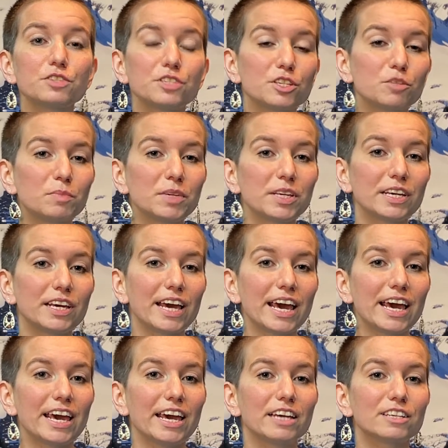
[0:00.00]
to be
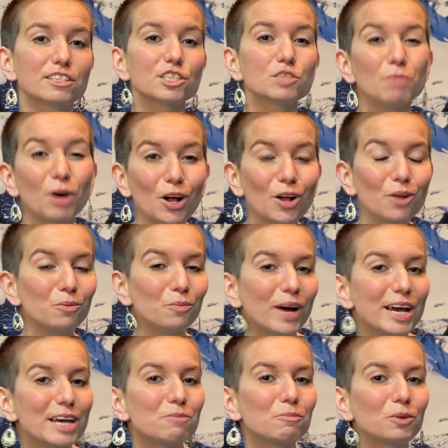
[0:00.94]
a small
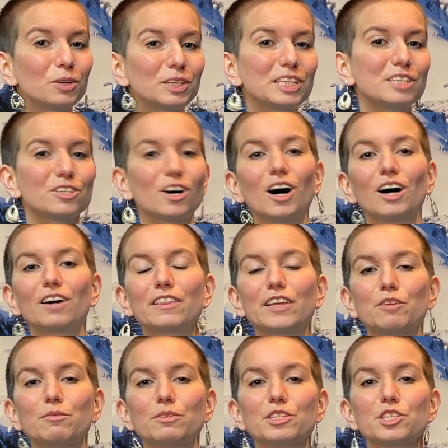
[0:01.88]
white woolly dog
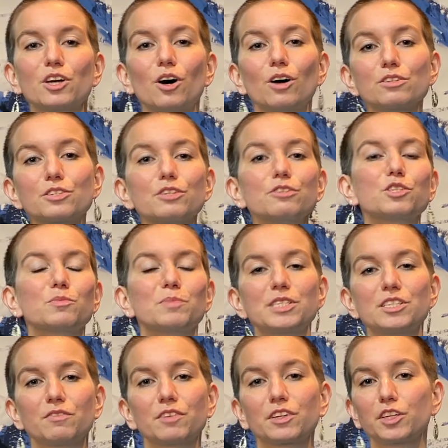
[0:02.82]
that was also
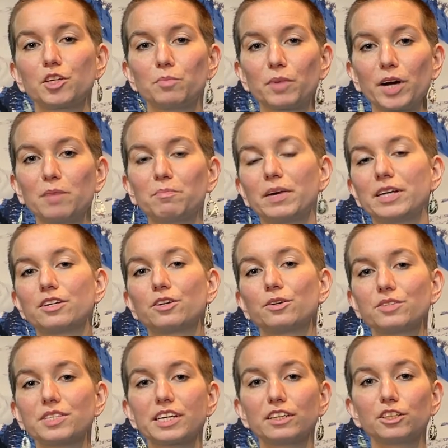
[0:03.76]
specifically bred by
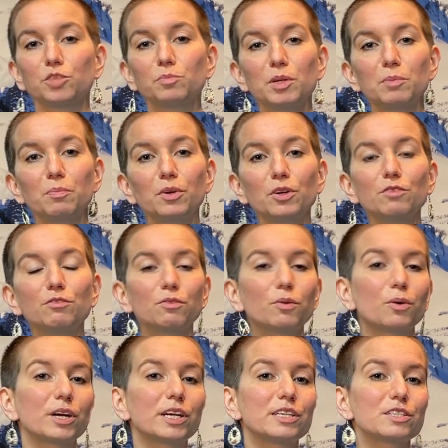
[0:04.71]
Coast Salish people
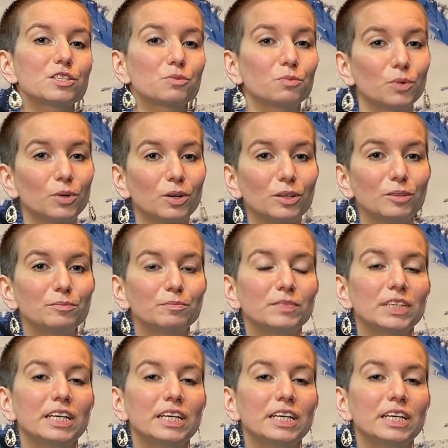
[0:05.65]
for its wool.